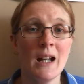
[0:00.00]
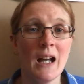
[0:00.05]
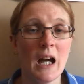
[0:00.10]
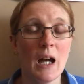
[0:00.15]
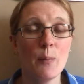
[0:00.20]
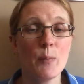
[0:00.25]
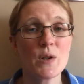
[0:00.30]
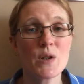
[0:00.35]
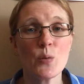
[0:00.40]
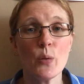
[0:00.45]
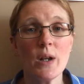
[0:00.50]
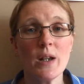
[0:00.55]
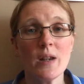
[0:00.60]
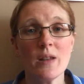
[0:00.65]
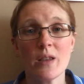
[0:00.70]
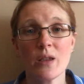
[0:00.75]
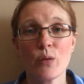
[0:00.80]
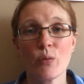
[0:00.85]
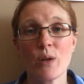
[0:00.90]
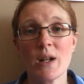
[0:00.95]
And between
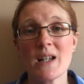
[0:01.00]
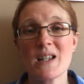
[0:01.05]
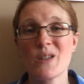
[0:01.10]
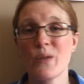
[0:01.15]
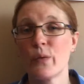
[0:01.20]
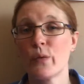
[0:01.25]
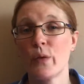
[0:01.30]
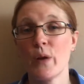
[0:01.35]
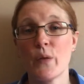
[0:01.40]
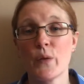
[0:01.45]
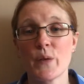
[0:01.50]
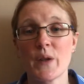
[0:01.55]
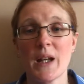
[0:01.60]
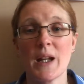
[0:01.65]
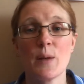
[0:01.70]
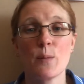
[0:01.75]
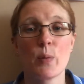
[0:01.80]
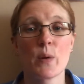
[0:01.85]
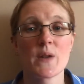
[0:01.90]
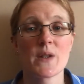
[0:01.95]
3 to
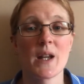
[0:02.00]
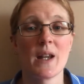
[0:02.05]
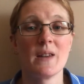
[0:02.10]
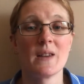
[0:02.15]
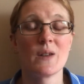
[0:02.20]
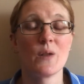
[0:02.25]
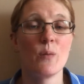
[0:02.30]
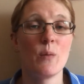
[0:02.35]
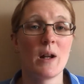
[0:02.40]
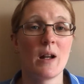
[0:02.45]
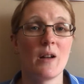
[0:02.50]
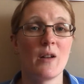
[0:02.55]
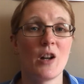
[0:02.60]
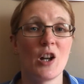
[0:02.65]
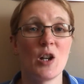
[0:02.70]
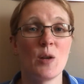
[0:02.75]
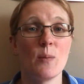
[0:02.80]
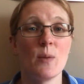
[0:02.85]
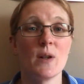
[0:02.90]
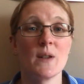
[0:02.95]
15% of
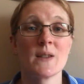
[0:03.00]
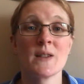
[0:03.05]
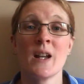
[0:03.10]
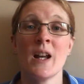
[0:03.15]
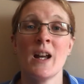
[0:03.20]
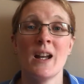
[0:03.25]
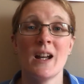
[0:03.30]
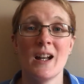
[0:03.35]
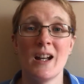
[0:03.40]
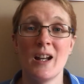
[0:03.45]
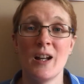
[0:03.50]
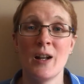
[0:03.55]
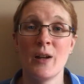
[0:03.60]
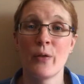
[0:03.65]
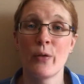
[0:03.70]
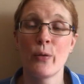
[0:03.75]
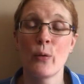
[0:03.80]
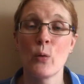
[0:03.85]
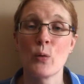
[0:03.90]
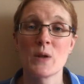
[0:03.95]
melanomas are
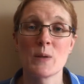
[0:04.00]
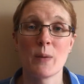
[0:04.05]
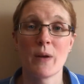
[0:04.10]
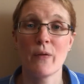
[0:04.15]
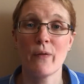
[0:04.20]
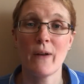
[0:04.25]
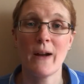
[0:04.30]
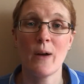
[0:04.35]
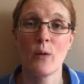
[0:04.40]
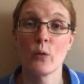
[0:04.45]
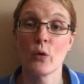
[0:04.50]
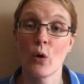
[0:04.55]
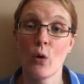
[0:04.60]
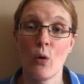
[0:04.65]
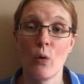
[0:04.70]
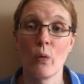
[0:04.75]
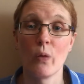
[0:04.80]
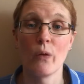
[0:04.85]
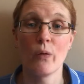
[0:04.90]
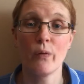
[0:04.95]
thought to be found
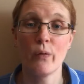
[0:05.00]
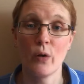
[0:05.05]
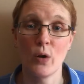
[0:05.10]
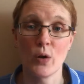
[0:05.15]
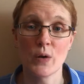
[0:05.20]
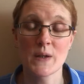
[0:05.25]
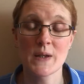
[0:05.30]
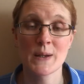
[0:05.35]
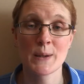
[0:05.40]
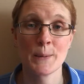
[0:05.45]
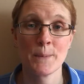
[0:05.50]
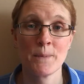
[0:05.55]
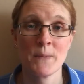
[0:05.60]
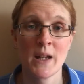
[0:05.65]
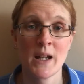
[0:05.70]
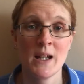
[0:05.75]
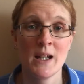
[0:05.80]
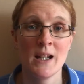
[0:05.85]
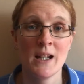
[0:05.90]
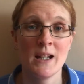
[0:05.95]
on the foot.
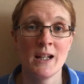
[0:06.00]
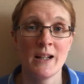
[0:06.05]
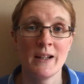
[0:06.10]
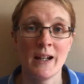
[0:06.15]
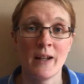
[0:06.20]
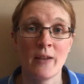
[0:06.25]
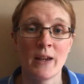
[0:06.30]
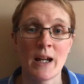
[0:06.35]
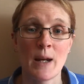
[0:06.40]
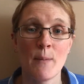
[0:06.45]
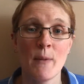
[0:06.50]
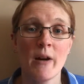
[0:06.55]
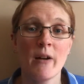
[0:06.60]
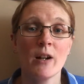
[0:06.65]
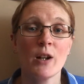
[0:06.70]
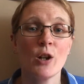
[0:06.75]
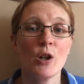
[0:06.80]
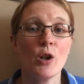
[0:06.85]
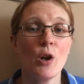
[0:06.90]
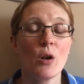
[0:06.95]
Now, the
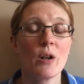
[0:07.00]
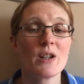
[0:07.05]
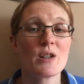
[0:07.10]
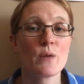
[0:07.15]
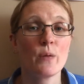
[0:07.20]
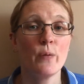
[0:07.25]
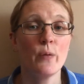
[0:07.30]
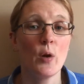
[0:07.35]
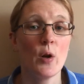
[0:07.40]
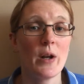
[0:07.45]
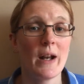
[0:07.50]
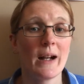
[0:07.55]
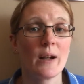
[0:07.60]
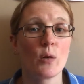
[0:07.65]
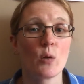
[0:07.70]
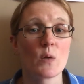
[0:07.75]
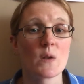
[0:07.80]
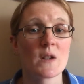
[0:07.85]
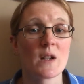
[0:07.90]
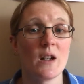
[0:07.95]
American College of Foot and
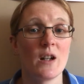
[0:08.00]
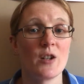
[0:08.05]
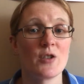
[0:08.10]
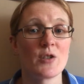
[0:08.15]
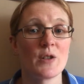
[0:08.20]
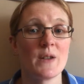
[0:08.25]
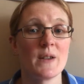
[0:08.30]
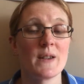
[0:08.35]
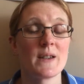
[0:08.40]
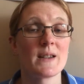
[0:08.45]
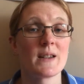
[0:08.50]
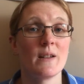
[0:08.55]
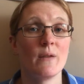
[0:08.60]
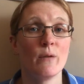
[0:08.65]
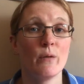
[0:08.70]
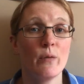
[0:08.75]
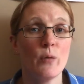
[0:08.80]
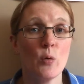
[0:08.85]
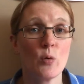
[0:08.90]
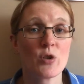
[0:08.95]
Ankle Surgeons
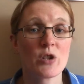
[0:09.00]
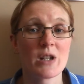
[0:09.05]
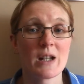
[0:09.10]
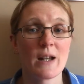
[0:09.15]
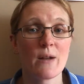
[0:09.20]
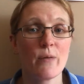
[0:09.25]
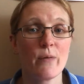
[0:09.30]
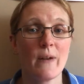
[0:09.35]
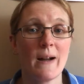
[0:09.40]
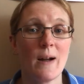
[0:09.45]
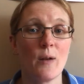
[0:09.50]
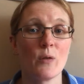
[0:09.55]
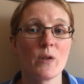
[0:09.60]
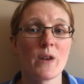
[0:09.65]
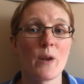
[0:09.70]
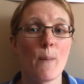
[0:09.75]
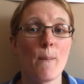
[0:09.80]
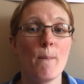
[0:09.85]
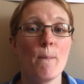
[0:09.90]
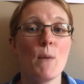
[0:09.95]
unfortunately found
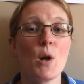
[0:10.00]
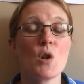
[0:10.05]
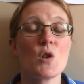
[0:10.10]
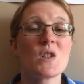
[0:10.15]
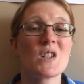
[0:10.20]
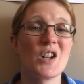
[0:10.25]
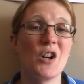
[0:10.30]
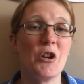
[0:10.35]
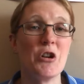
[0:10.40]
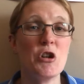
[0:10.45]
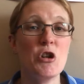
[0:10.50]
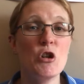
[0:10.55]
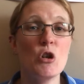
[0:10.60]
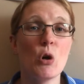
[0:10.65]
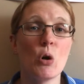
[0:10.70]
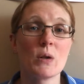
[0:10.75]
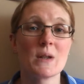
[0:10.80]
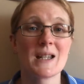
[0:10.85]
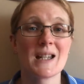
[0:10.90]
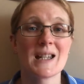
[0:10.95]
that most are
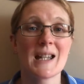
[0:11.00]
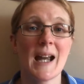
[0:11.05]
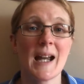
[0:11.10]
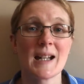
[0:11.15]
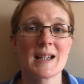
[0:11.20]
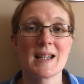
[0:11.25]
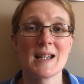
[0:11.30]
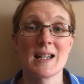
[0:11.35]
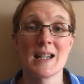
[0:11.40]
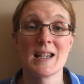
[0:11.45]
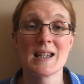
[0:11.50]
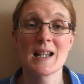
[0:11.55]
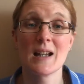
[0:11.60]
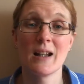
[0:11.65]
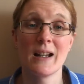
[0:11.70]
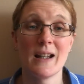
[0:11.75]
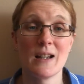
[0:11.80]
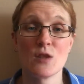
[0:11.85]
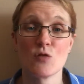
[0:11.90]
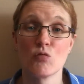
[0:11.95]
not detected until
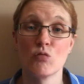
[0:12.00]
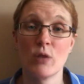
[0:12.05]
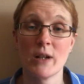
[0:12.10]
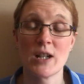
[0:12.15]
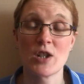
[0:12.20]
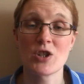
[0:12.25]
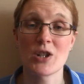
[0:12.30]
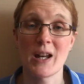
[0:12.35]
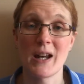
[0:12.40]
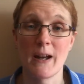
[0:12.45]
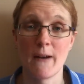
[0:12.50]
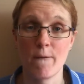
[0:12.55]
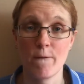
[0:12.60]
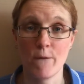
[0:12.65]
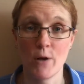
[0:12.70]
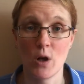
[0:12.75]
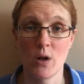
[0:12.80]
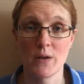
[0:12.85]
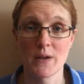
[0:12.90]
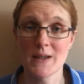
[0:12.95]
it has reached an
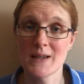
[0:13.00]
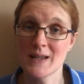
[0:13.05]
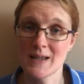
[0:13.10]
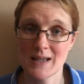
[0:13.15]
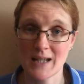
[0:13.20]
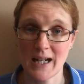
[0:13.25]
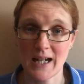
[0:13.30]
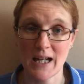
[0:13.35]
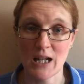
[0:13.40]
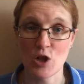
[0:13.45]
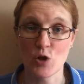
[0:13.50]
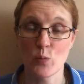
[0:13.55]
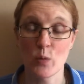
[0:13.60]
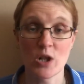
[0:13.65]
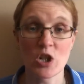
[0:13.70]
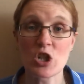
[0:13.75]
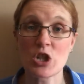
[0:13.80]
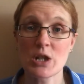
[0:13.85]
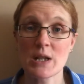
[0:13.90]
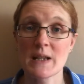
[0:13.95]
advanced stage,
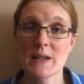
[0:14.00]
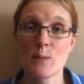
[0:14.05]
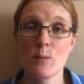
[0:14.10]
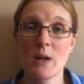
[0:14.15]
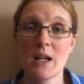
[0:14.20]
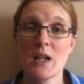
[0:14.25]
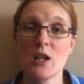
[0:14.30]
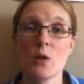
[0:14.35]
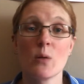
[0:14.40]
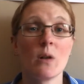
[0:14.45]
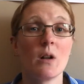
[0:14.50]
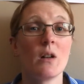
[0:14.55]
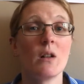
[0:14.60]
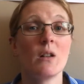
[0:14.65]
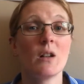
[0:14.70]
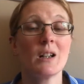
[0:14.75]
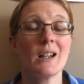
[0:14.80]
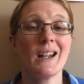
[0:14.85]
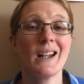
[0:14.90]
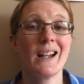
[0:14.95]
which does mean you are
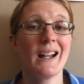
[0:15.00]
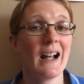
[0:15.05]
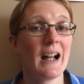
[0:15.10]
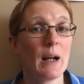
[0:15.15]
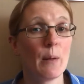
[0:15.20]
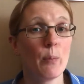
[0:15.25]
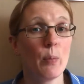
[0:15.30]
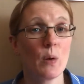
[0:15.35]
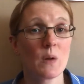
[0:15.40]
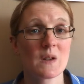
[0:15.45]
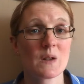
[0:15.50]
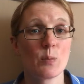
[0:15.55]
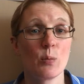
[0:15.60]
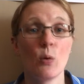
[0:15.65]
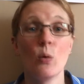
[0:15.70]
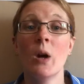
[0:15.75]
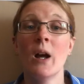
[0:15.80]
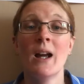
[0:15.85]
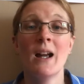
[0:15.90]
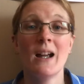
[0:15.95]
looking at
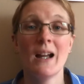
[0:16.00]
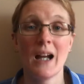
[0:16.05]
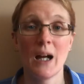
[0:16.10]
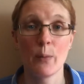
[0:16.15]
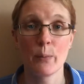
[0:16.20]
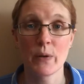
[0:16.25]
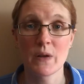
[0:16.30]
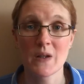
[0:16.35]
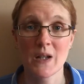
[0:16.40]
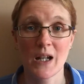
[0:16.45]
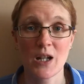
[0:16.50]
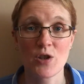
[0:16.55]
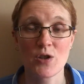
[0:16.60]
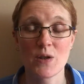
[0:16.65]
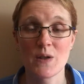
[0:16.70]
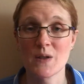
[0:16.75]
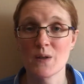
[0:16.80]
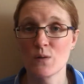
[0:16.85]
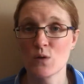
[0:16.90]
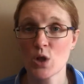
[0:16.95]
possible
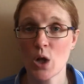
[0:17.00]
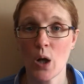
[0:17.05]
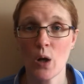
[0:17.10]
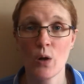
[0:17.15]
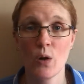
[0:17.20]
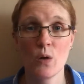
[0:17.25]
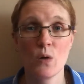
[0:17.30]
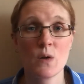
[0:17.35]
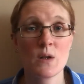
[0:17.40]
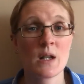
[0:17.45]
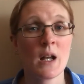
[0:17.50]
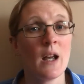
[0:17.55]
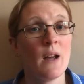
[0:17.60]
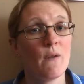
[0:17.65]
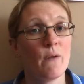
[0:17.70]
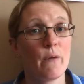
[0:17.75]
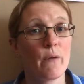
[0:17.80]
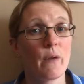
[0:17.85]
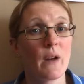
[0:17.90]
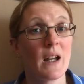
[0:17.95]
amputations of toes,
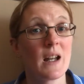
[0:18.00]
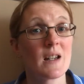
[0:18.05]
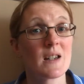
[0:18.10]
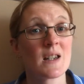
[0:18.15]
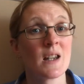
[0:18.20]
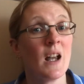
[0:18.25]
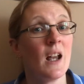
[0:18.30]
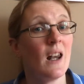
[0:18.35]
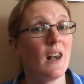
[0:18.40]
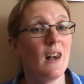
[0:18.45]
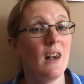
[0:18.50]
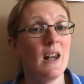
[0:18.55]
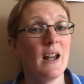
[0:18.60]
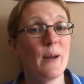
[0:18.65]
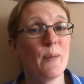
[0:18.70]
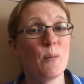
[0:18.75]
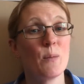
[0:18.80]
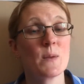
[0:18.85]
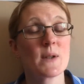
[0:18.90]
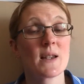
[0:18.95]
feet,
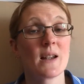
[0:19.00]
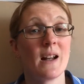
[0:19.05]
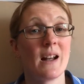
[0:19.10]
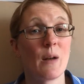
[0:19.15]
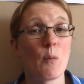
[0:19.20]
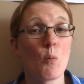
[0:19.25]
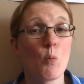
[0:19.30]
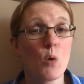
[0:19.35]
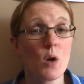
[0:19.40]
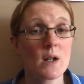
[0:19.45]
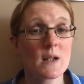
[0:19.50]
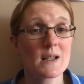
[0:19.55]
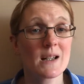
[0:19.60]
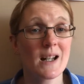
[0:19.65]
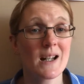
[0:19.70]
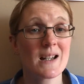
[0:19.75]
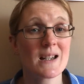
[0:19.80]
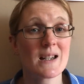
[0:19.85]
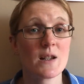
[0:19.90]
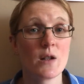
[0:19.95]
limbs, and in worst
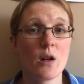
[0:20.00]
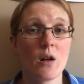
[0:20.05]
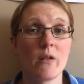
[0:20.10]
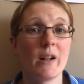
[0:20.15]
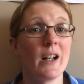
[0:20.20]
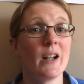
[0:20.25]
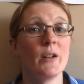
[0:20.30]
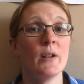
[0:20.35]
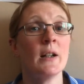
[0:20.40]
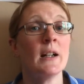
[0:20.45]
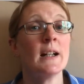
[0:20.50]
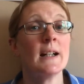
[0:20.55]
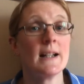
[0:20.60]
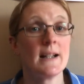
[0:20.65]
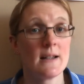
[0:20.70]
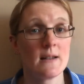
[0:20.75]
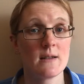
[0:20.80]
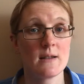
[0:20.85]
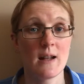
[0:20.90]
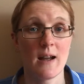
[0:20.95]
case scenario,
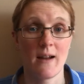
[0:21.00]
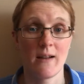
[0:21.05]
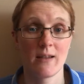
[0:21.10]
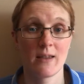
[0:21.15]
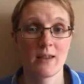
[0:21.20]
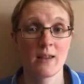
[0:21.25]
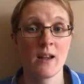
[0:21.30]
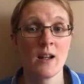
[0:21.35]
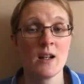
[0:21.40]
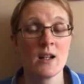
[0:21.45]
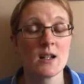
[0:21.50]
death.